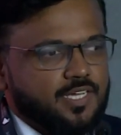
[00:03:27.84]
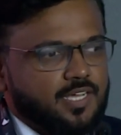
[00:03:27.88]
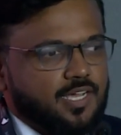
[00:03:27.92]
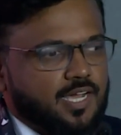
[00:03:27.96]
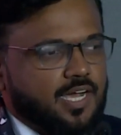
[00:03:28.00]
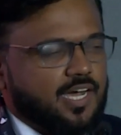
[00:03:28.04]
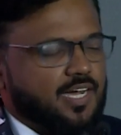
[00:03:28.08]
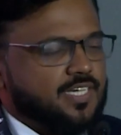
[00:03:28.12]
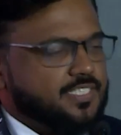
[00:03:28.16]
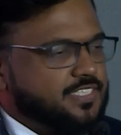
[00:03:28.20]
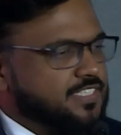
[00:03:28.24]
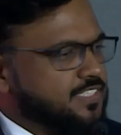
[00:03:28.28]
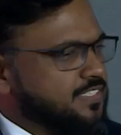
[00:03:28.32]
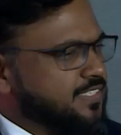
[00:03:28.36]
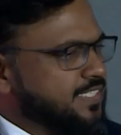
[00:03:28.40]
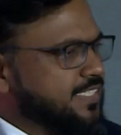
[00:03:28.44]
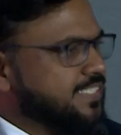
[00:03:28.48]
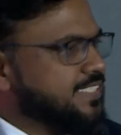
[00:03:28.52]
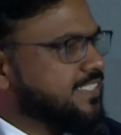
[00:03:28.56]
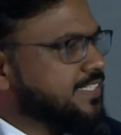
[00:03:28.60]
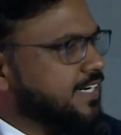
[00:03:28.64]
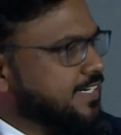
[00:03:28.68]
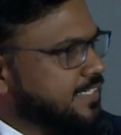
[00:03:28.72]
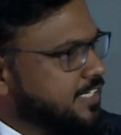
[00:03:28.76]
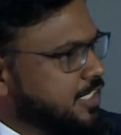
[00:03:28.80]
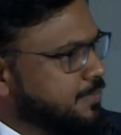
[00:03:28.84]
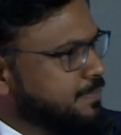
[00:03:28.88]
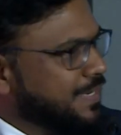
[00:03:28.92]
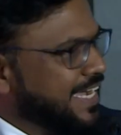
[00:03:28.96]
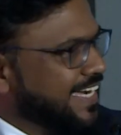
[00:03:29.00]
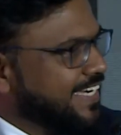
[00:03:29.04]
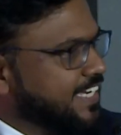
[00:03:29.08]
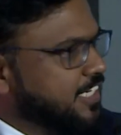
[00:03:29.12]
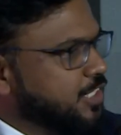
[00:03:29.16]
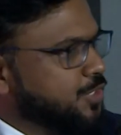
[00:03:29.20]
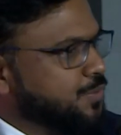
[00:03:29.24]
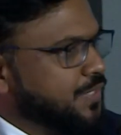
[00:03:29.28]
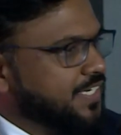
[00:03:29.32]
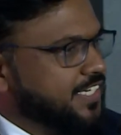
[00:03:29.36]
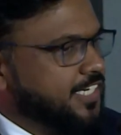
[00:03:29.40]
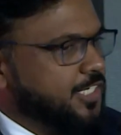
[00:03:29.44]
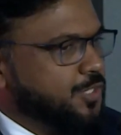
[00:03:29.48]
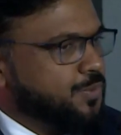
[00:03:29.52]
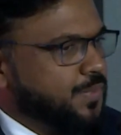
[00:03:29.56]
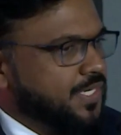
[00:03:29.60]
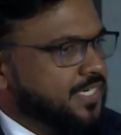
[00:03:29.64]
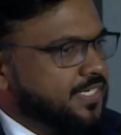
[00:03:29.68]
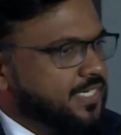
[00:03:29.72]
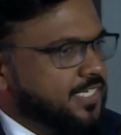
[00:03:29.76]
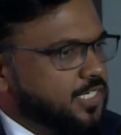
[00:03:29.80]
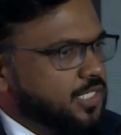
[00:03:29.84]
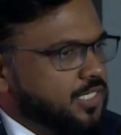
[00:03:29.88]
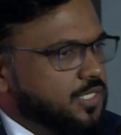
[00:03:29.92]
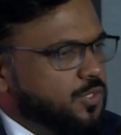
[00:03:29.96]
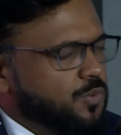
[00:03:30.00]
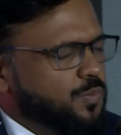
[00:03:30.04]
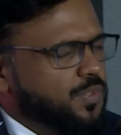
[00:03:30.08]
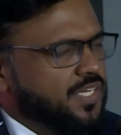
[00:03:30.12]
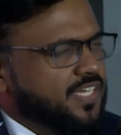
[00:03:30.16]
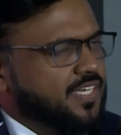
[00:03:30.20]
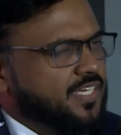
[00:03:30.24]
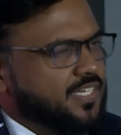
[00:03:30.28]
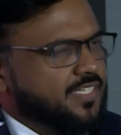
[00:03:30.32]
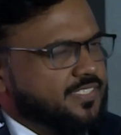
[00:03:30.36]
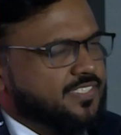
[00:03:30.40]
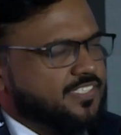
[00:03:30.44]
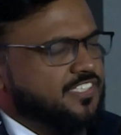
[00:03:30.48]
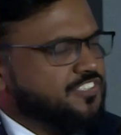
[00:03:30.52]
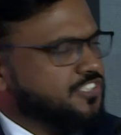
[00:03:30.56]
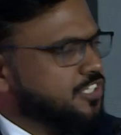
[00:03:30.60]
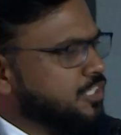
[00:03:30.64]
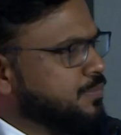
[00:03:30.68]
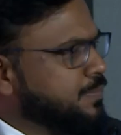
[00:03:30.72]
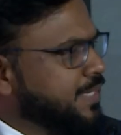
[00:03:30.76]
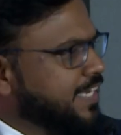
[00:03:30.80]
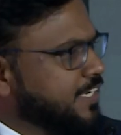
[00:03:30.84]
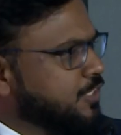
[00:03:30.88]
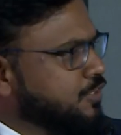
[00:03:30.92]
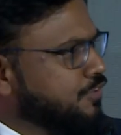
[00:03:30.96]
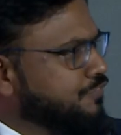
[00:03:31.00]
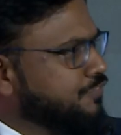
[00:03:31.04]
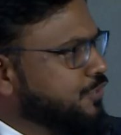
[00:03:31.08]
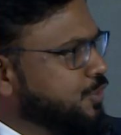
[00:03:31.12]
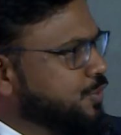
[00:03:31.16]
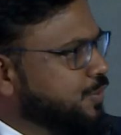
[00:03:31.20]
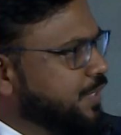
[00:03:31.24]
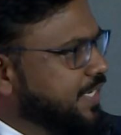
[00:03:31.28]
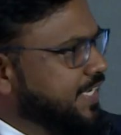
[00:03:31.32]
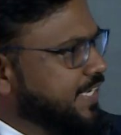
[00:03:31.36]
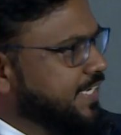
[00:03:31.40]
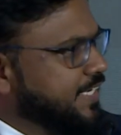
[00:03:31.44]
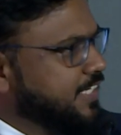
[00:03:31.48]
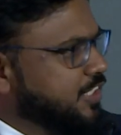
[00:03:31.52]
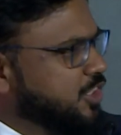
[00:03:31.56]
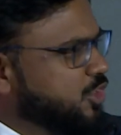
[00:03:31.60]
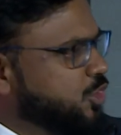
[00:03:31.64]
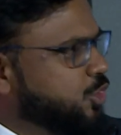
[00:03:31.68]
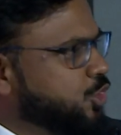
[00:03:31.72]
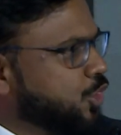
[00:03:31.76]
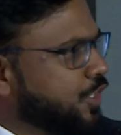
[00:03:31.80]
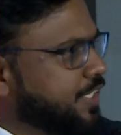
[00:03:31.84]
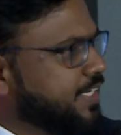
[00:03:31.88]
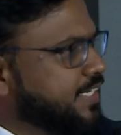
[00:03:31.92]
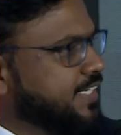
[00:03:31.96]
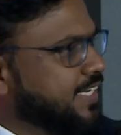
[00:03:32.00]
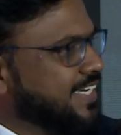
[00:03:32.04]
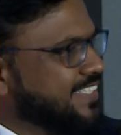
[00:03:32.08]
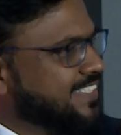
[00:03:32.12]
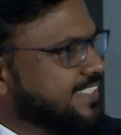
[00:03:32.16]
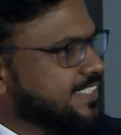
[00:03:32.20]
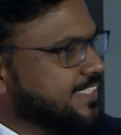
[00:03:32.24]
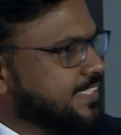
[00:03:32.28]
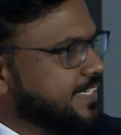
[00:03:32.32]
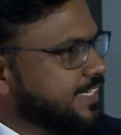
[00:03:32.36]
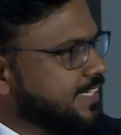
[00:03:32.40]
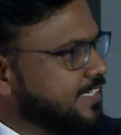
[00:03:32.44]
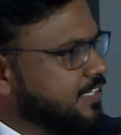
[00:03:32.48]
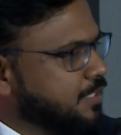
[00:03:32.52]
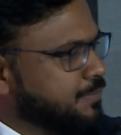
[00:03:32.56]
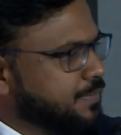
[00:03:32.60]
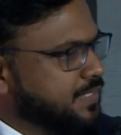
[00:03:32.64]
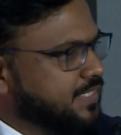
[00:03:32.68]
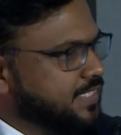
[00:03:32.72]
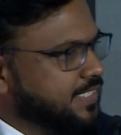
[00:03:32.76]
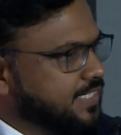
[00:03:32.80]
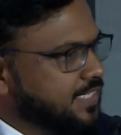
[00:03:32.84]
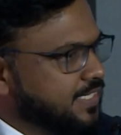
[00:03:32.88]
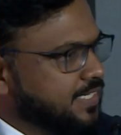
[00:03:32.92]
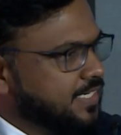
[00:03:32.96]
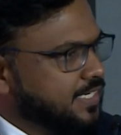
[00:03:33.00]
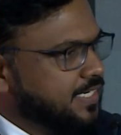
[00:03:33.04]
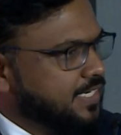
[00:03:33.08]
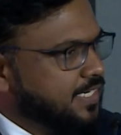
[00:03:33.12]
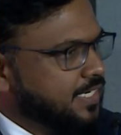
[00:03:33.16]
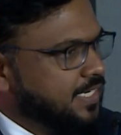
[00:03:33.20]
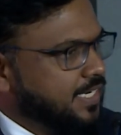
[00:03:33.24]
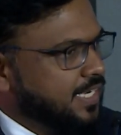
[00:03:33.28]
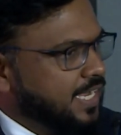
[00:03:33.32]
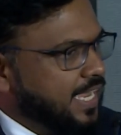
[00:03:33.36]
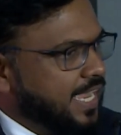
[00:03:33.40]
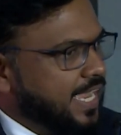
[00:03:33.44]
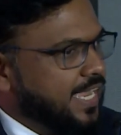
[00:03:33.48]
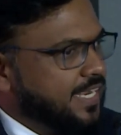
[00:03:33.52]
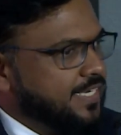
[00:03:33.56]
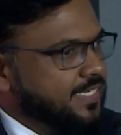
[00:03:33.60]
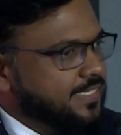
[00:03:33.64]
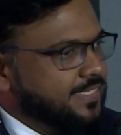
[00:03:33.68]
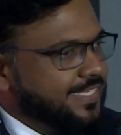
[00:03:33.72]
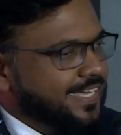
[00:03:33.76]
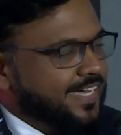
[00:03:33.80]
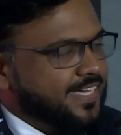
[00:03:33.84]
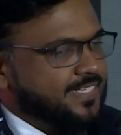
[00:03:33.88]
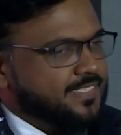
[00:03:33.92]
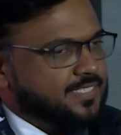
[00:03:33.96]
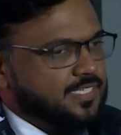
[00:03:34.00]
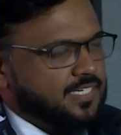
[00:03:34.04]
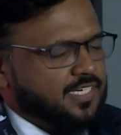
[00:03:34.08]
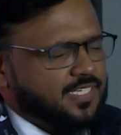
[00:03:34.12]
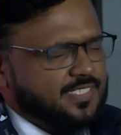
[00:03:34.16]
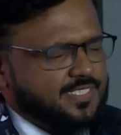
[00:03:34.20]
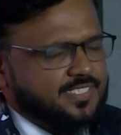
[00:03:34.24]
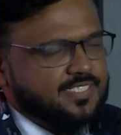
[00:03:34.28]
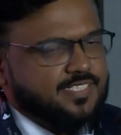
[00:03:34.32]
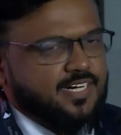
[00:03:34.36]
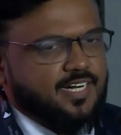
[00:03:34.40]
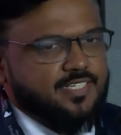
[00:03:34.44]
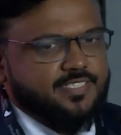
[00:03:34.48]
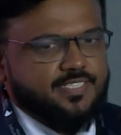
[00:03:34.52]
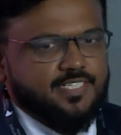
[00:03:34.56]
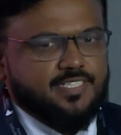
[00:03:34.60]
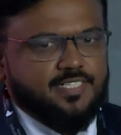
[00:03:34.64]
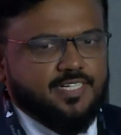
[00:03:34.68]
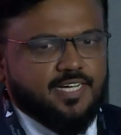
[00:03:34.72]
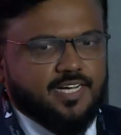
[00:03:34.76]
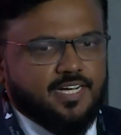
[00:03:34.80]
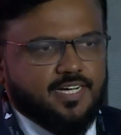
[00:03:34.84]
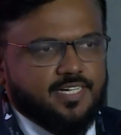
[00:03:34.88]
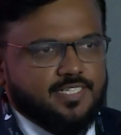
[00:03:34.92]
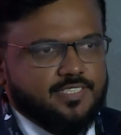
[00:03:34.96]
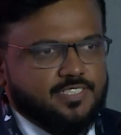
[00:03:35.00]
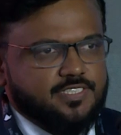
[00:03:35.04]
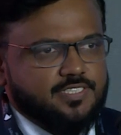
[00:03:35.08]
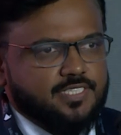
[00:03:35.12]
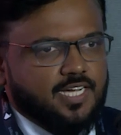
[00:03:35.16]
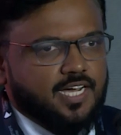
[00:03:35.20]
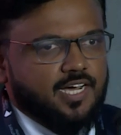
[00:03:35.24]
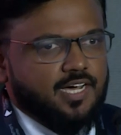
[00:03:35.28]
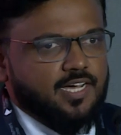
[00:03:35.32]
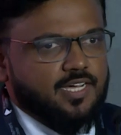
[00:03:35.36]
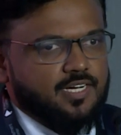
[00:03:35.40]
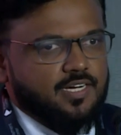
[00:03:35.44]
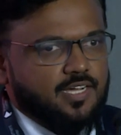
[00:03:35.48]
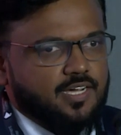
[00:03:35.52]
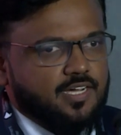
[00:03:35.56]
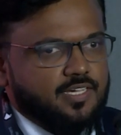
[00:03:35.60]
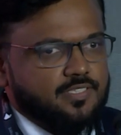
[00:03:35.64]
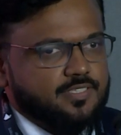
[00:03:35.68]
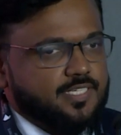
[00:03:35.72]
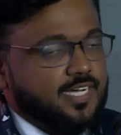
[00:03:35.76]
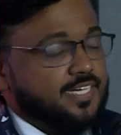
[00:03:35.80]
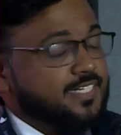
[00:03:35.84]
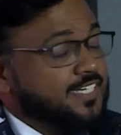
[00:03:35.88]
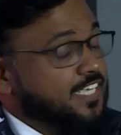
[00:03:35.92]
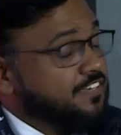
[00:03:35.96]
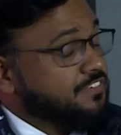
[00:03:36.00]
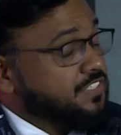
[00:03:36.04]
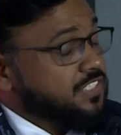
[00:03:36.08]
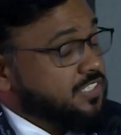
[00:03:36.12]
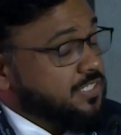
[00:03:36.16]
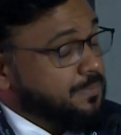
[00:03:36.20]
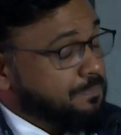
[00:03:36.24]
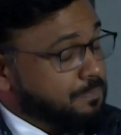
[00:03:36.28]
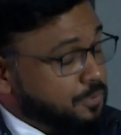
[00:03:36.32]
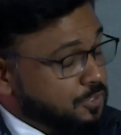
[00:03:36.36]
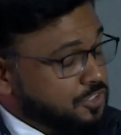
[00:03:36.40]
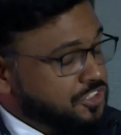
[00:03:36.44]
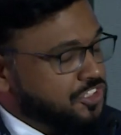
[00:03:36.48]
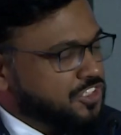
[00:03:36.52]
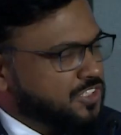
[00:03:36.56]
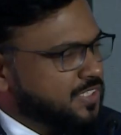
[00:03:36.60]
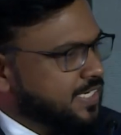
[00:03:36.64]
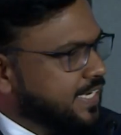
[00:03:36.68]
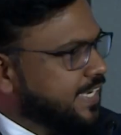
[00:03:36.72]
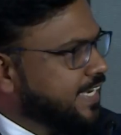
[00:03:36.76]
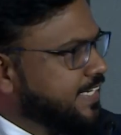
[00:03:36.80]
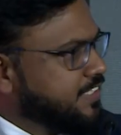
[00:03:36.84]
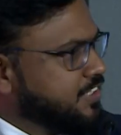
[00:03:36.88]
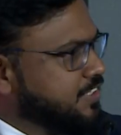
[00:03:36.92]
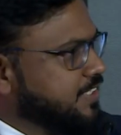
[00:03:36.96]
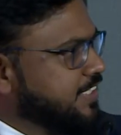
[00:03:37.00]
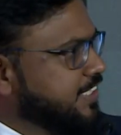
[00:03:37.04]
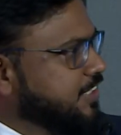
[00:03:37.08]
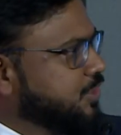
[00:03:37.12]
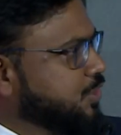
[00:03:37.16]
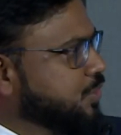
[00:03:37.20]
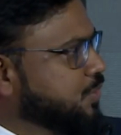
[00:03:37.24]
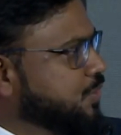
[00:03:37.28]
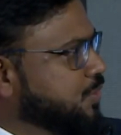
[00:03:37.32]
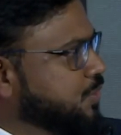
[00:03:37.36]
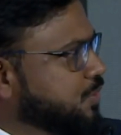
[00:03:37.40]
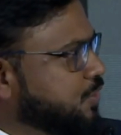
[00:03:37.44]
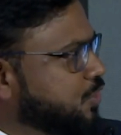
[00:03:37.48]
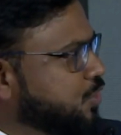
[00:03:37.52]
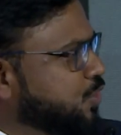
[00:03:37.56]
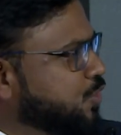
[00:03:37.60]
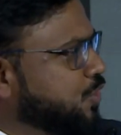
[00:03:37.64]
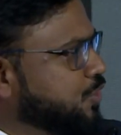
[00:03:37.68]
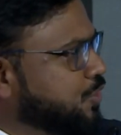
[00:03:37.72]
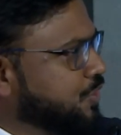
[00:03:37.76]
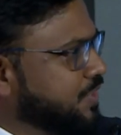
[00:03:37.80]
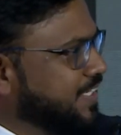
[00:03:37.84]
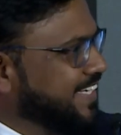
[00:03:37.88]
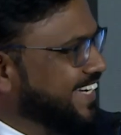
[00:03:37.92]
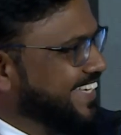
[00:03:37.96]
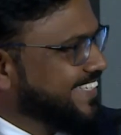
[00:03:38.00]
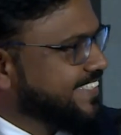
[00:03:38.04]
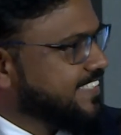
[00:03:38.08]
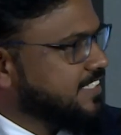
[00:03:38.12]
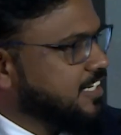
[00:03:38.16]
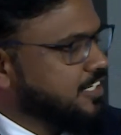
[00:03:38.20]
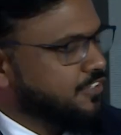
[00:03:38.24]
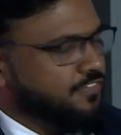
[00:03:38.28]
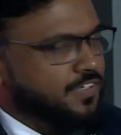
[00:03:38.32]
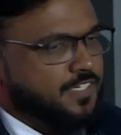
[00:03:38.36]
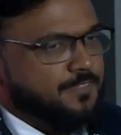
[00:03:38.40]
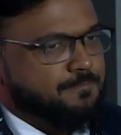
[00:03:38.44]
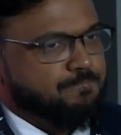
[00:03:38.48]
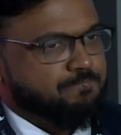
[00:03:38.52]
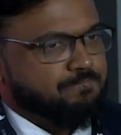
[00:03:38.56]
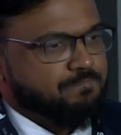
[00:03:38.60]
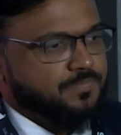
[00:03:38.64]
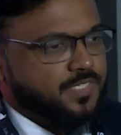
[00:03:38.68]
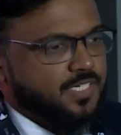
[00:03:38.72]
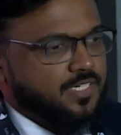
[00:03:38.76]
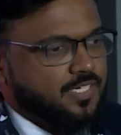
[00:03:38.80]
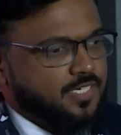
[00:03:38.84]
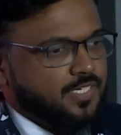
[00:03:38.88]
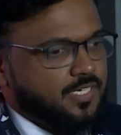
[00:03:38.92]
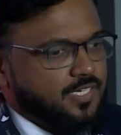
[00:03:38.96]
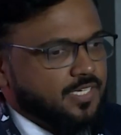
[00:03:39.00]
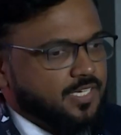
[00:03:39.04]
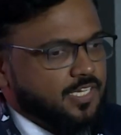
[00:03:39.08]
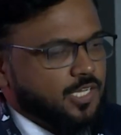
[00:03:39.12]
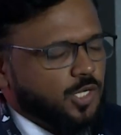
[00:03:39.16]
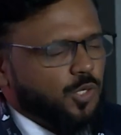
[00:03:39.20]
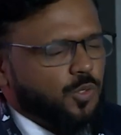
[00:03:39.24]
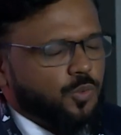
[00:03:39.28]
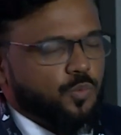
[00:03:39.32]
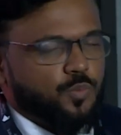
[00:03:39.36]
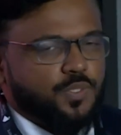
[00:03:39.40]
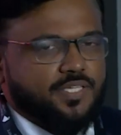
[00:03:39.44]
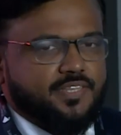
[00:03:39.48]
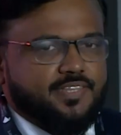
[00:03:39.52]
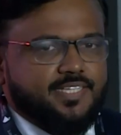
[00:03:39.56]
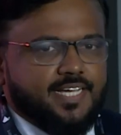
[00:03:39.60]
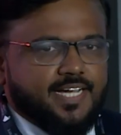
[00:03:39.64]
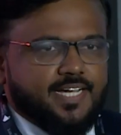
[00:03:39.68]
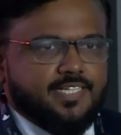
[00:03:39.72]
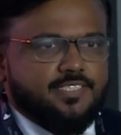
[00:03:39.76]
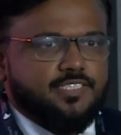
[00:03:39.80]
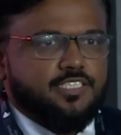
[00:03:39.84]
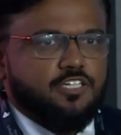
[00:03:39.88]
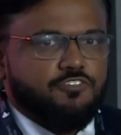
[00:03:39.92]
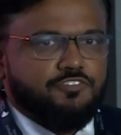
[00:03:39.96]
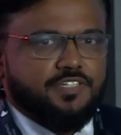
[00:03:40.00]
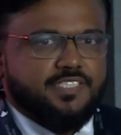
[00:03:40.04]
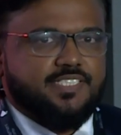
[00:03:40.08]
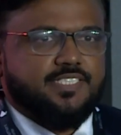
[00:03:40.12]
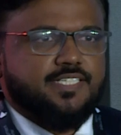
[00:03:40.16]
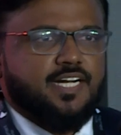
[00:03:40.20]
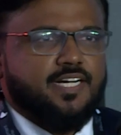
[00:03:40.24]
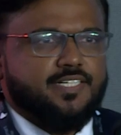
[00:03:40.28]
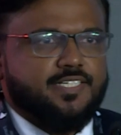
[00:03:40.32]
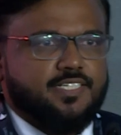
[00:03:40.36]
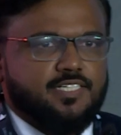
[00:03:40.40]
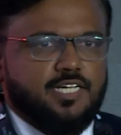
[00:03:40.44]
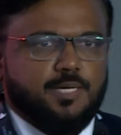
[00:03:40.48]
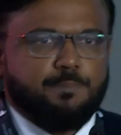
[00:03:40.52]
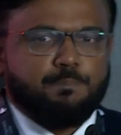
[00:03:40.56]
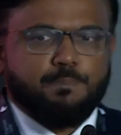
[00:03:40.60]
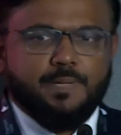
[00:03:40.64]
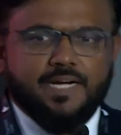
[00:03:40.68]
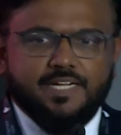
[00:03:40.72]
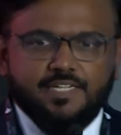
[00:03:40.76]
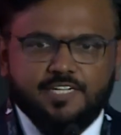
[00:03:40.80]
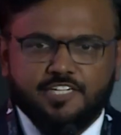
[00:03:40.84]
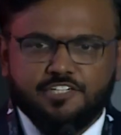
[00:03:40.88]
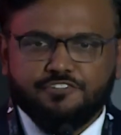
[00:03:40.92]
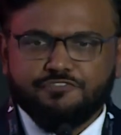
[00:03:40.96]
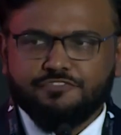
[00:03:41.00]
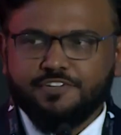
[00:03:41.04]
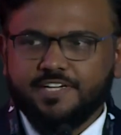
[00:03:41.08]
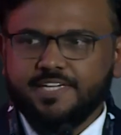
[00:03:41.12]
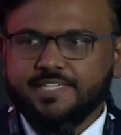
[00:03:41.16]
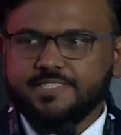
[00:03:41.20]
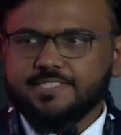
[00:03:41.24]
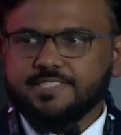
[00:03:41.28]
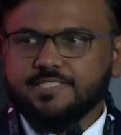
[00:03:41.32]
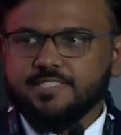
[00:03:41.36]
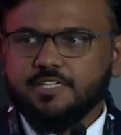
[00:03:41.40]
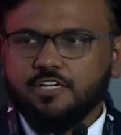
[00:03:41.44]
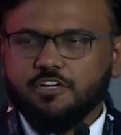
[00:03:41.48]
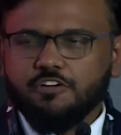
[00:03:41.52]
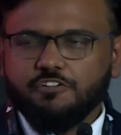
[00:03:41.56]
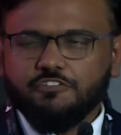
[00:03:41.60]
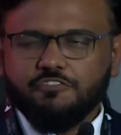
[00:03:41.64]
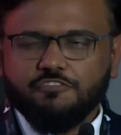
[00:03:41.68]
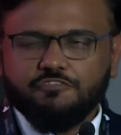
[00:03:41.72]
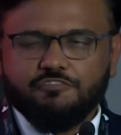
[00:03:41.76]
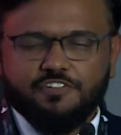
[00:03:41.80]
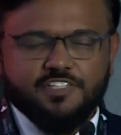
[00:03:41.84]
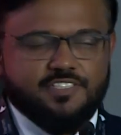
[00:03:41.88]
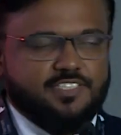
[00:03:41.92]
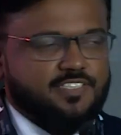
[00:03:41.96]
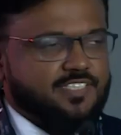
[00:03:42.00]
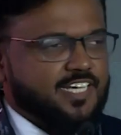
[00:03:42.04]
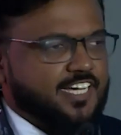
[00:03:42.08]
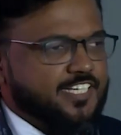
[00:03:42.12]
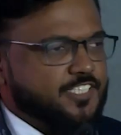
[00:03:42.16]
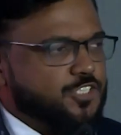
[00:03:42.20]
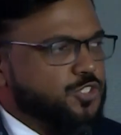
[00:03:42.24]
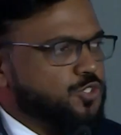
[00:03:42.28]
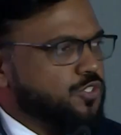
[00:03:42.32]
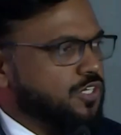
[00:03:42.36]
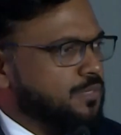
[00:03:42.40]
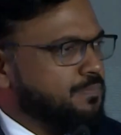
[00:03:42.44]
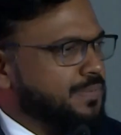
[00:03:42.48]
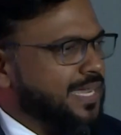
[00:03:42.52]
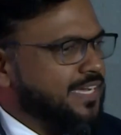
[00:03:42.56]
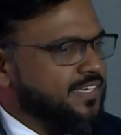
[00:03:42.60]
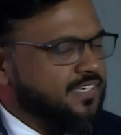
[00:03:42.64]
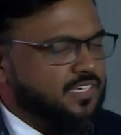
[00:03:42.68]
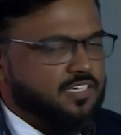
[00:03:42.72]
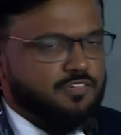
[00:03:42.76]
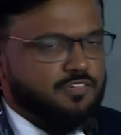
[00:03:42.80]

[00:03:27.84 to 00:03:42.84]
Our journey started back in 2020, where Central Bank of UAE joined our steering committee, and that started that gave us the push actually to go to the next level. With that, we started our pilot phase, thanks to our banking